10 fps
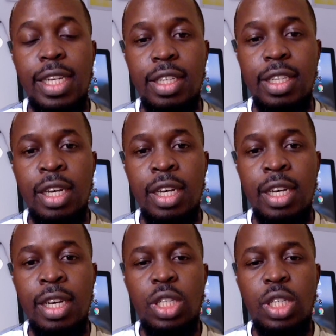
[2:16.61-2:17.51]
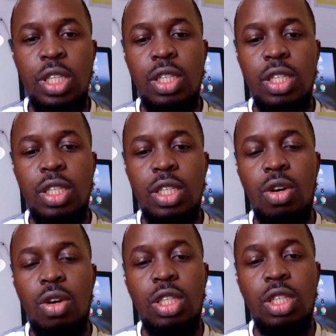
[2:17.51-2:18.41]
which is
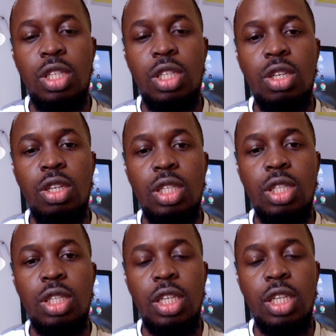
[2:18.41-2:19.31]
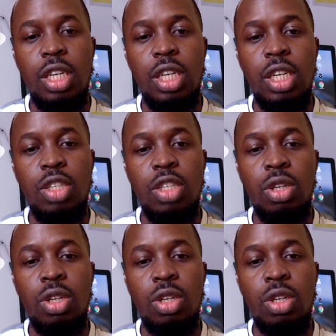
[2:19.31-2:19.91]
continuous integration,